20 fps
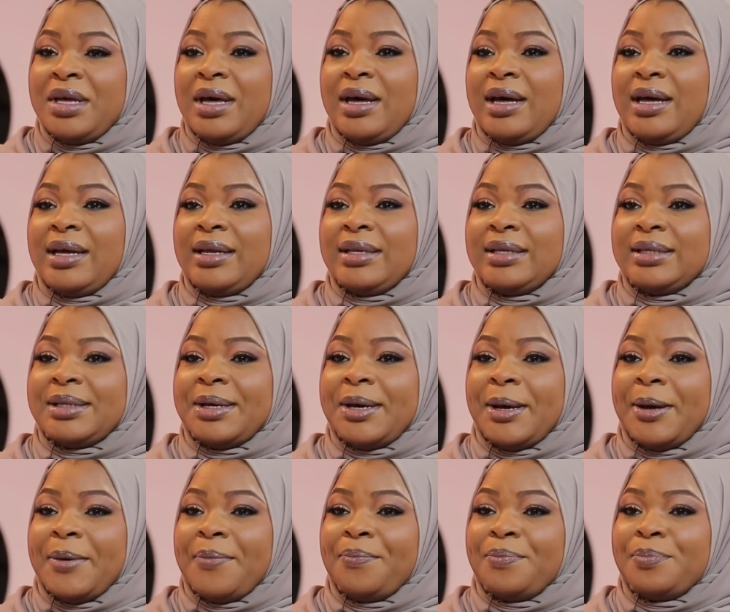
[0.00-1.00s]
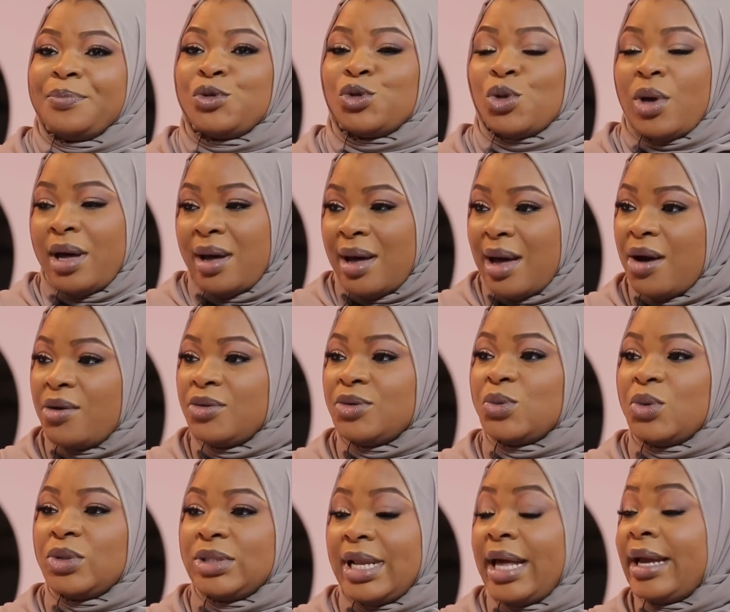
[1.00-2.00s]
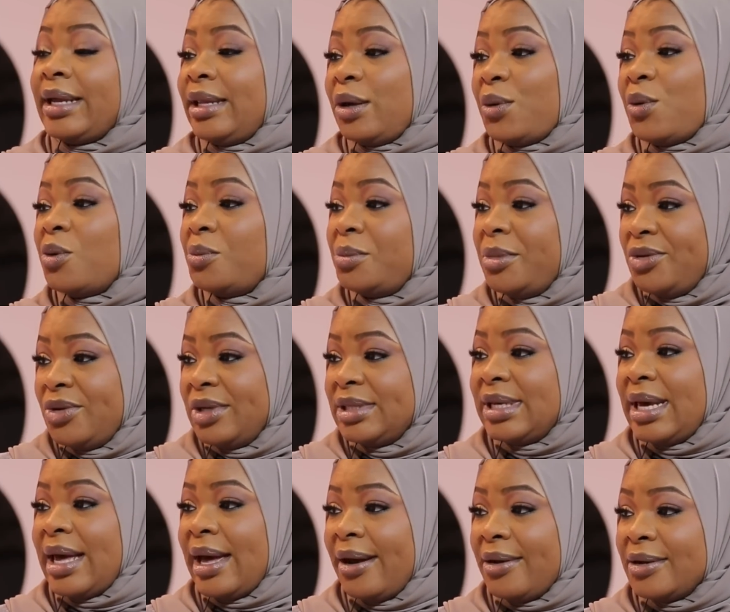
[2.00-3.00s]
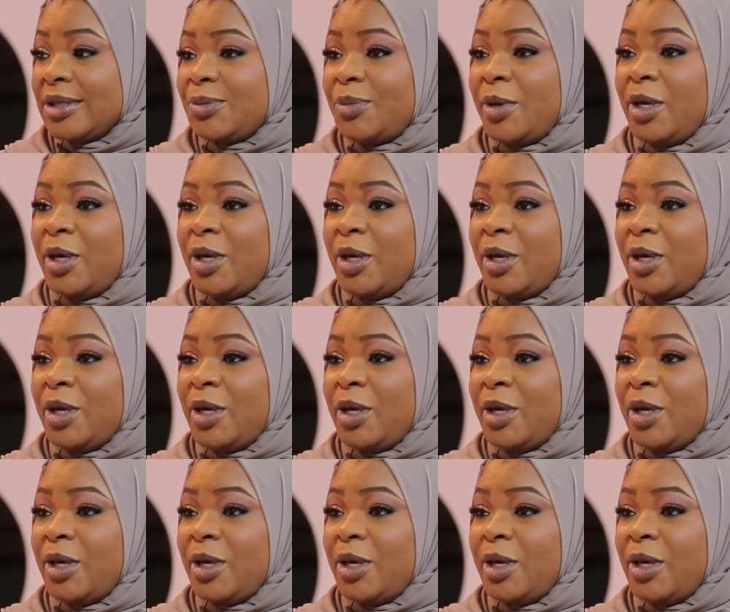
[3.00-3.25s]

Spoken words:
And so our house was like the community house.